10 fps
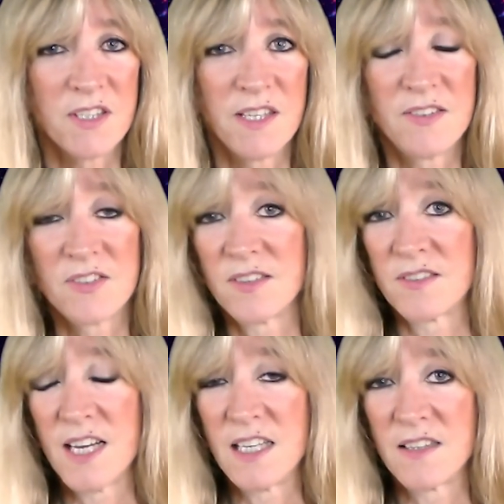And let's
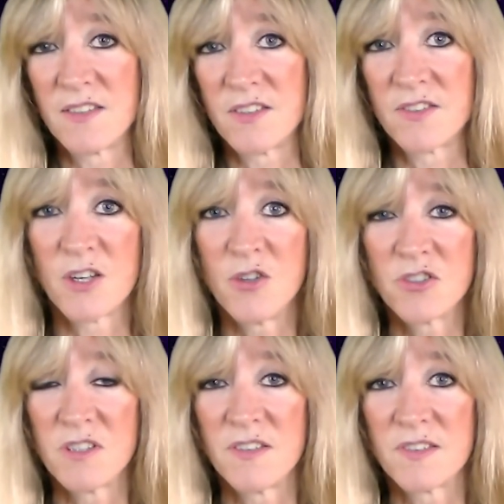just take this to
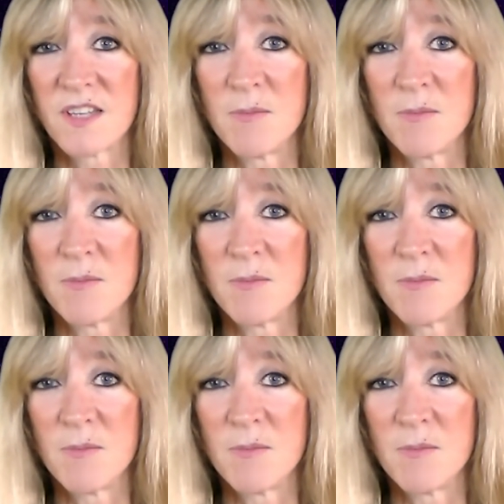socialists.